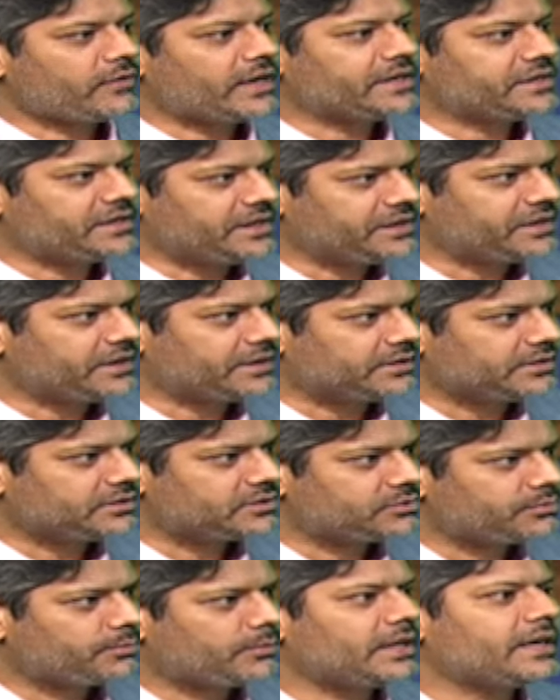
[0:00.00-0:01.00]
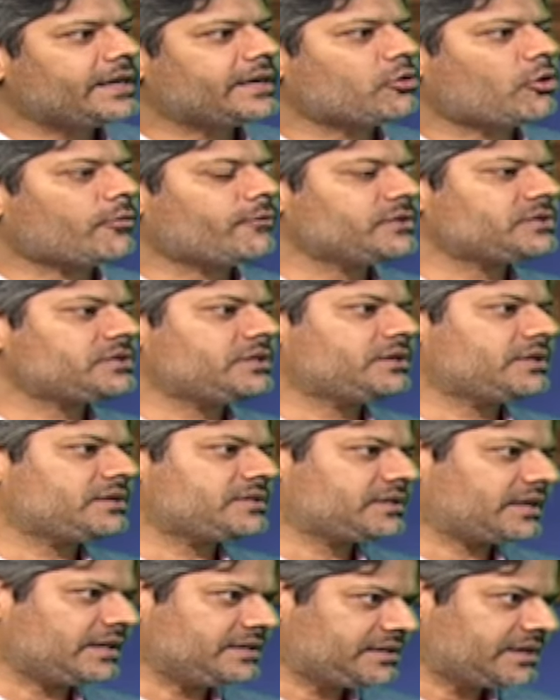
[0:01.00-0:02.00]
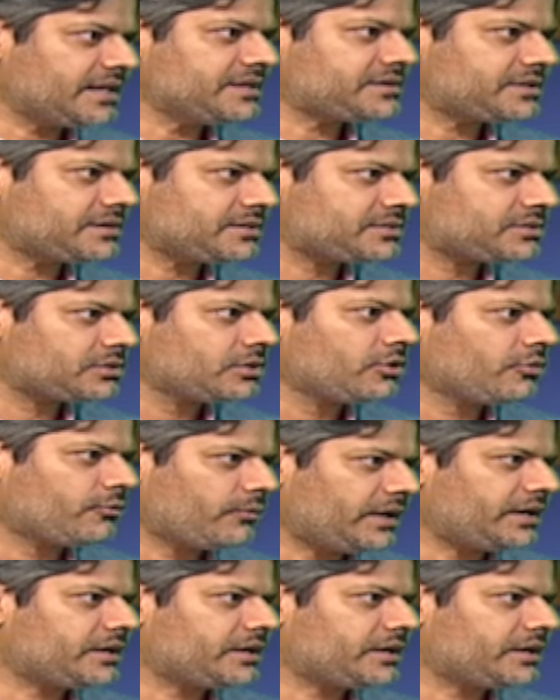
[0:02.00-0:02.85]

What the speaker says: a lot of like details, but like obviously there is consensus